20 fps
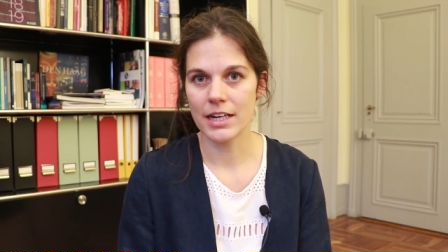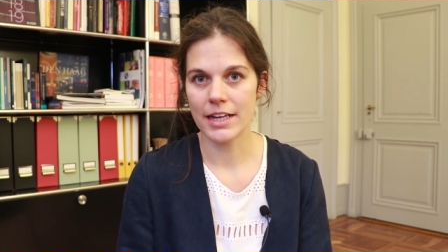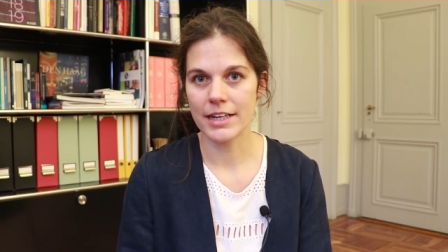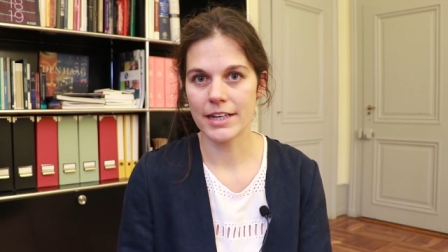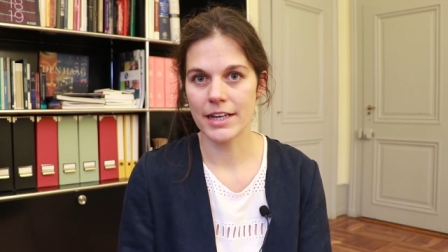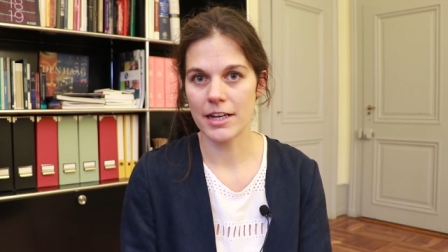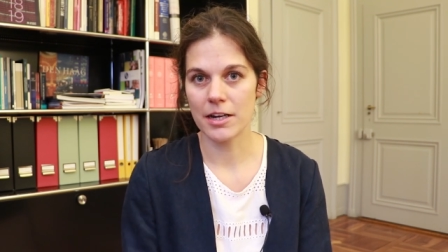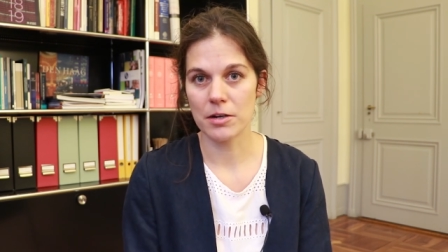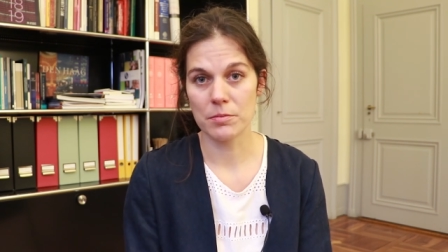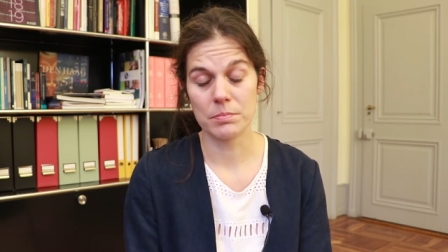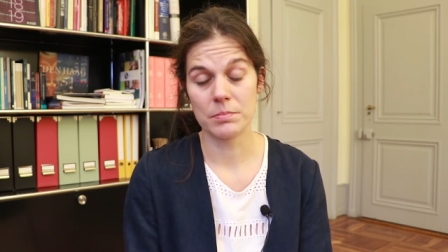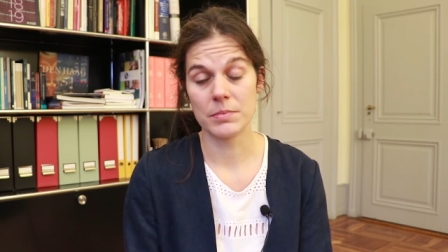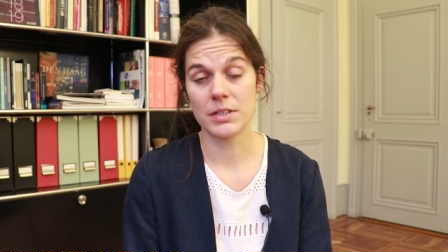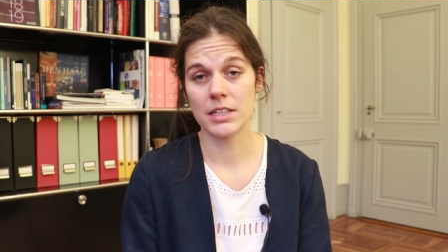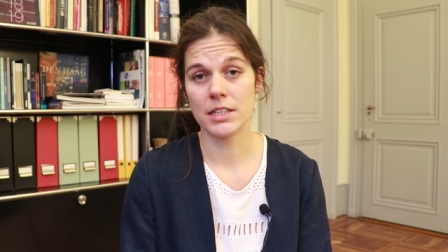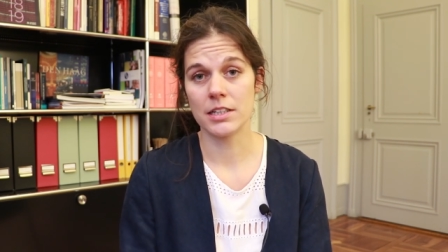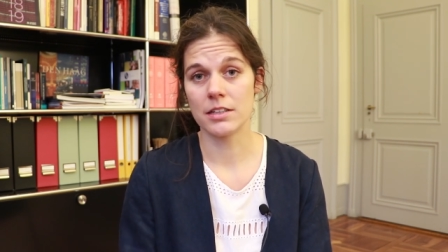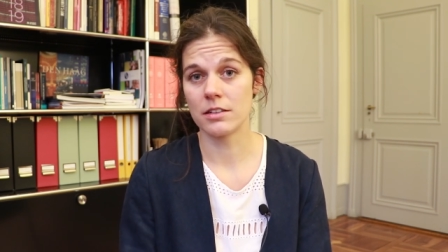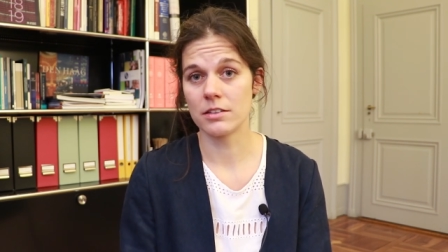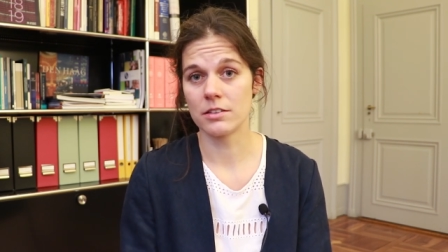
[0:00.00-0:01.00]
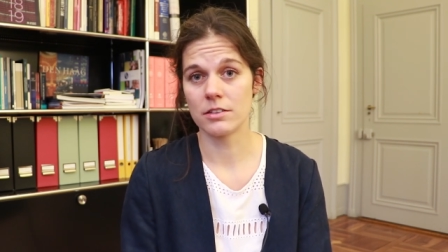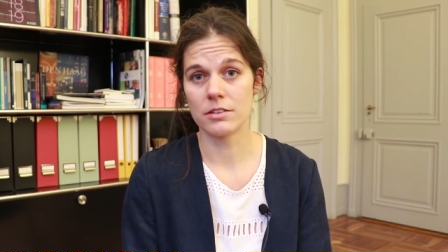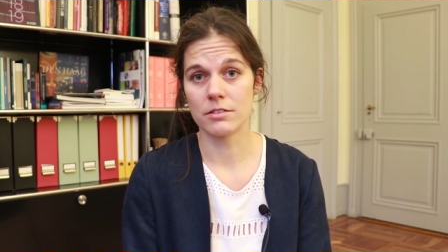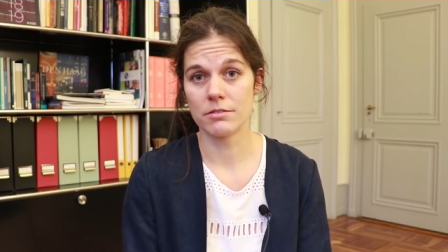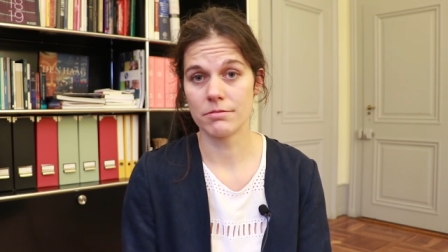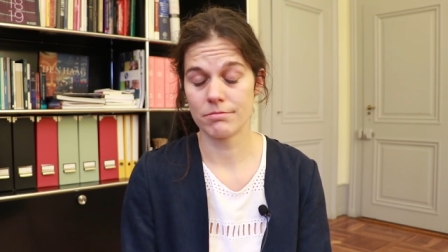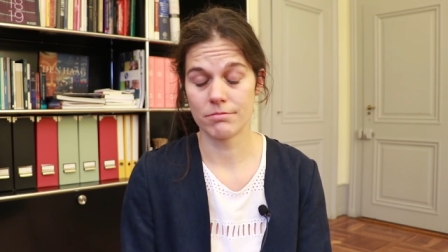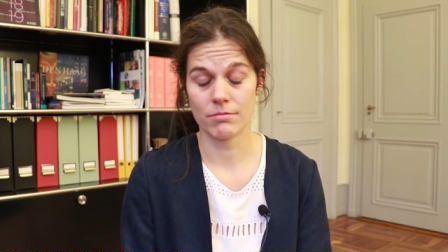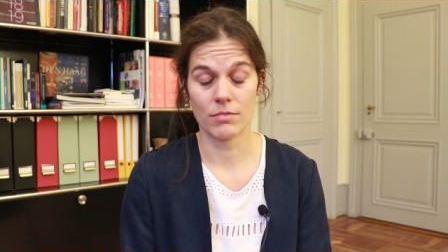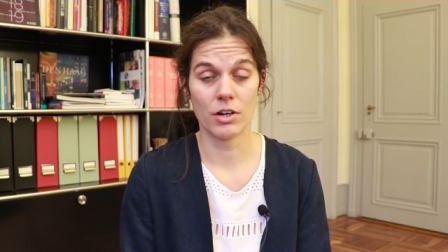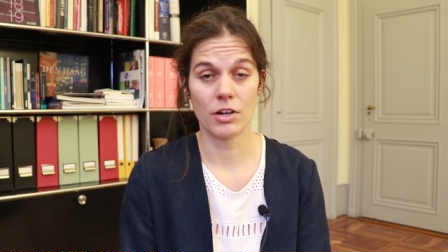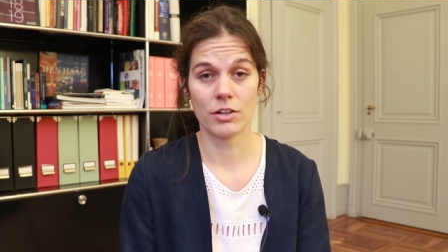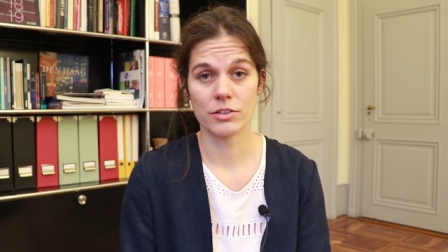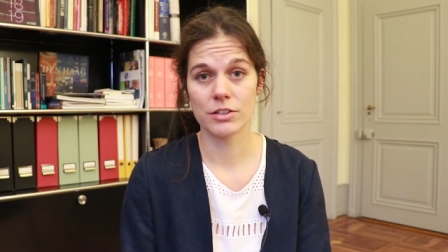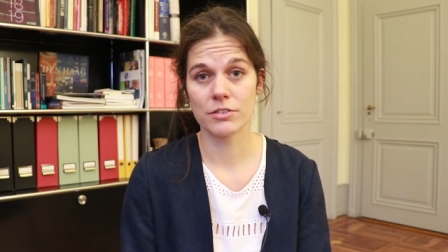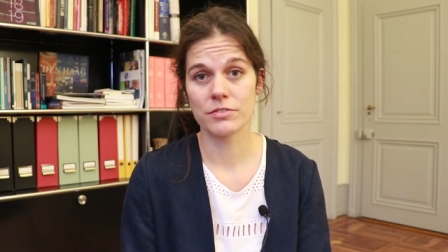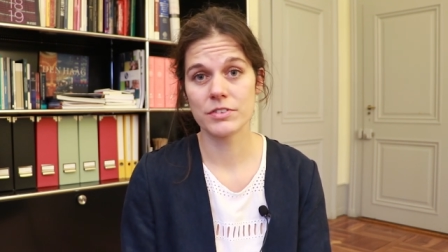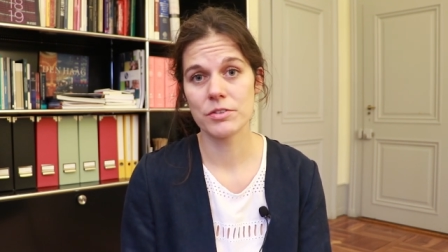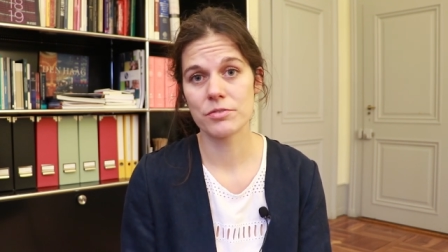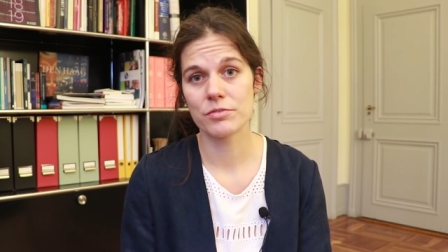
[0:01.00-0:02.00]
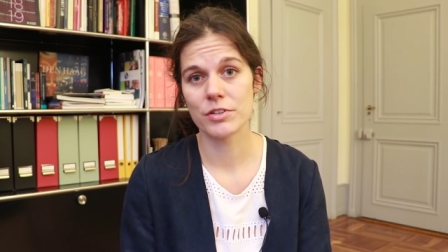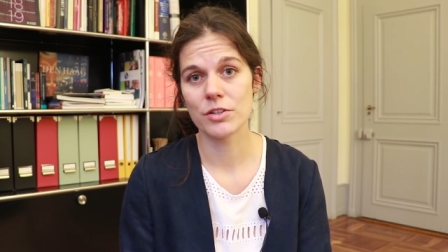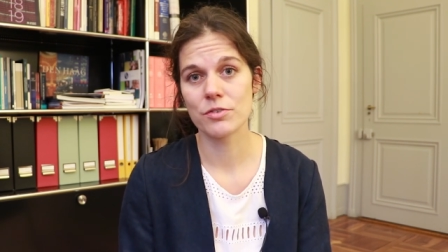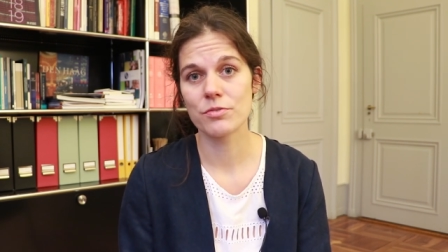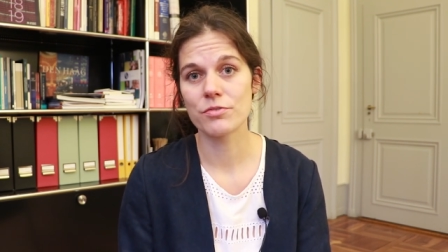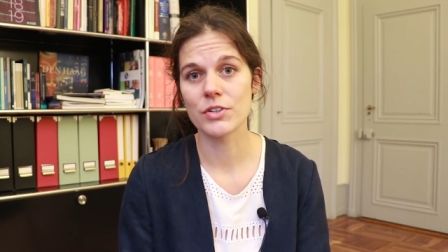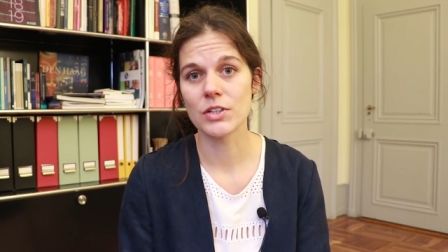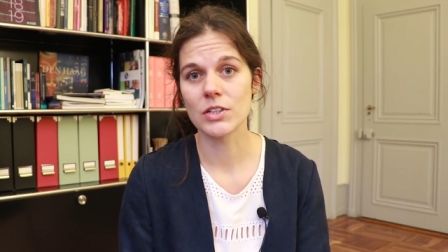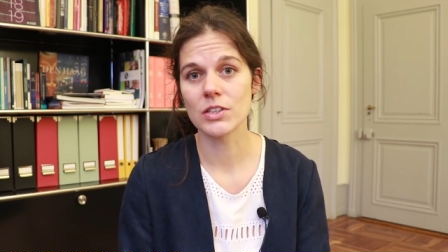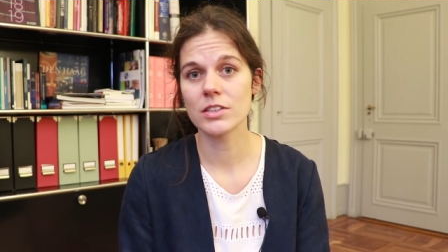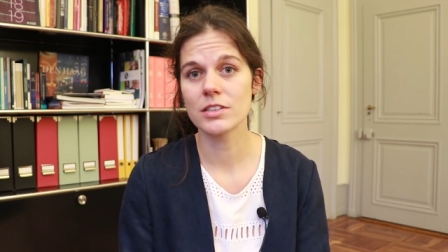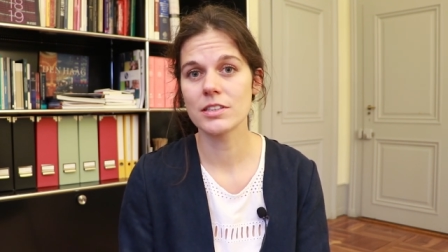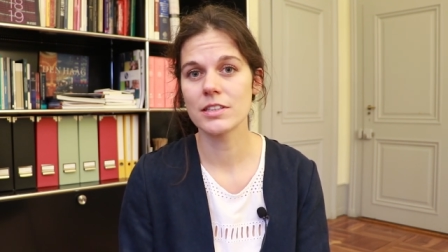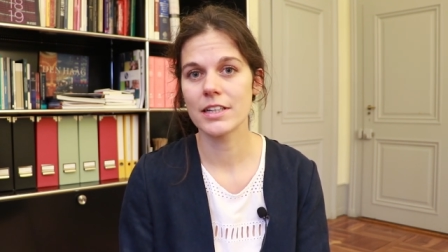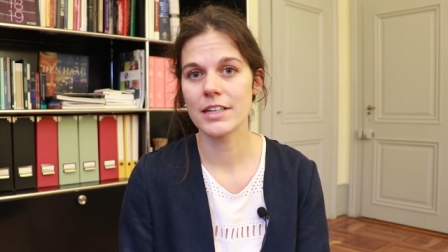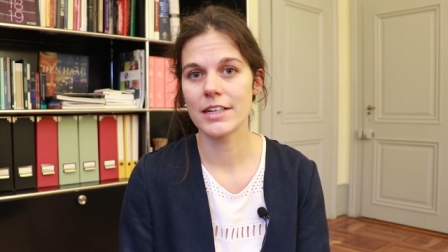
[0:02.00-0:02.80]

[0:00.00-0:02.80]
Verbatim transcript: like helped me on a lot of different fronts.